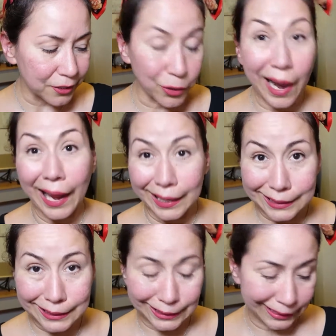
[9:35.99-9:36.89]

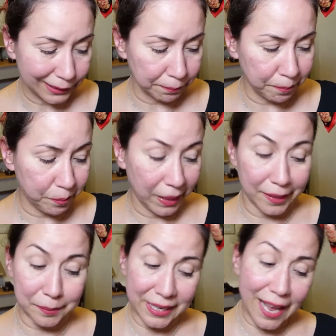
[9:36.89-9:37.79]
Dranks,
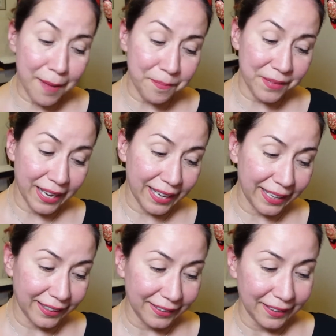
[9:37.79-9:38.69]
Bottoms Up, and